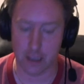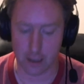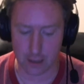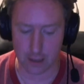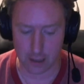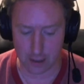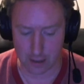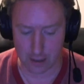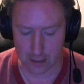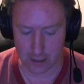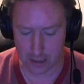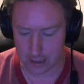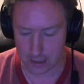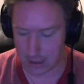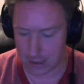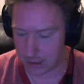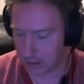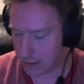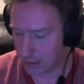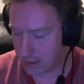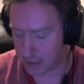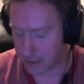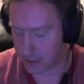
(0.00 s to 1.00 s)
You had a uh,
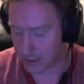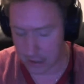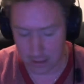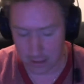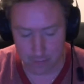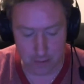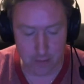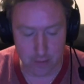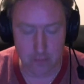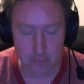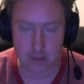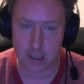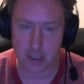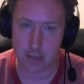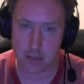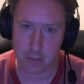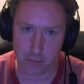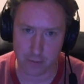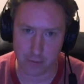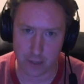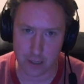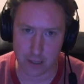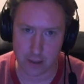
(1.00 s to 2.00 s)
conservative type
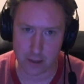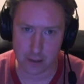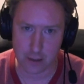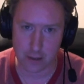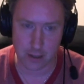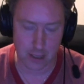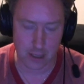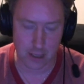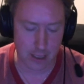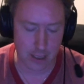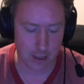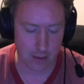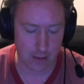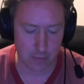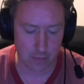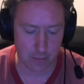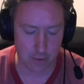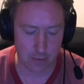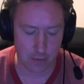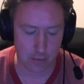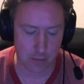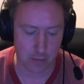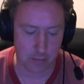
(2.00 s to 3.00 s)
offence, uh,
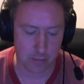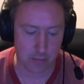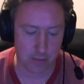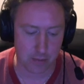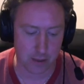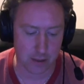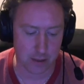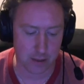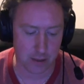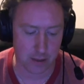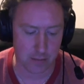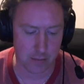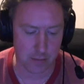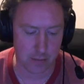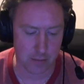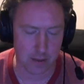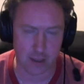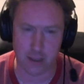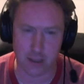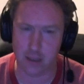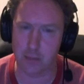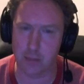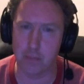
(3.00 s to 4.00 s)
which would basically be
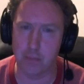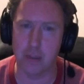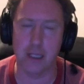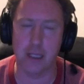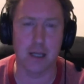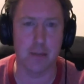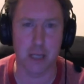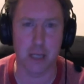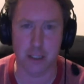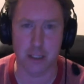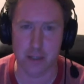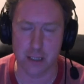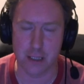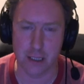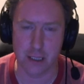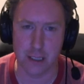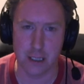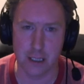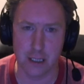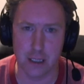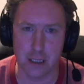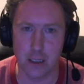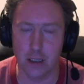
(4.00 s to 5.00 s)
like your P M R C,